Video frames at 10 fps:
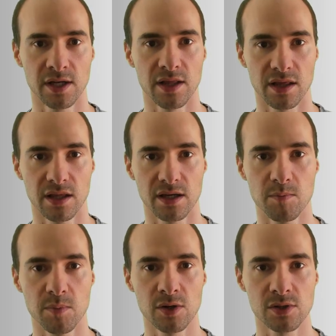The
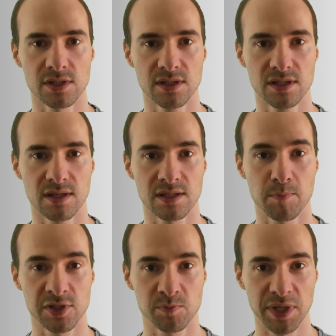most
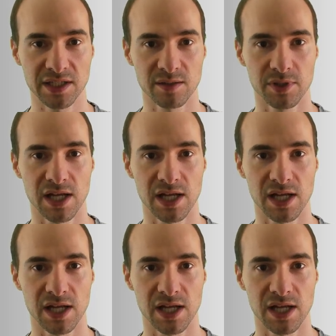despicable are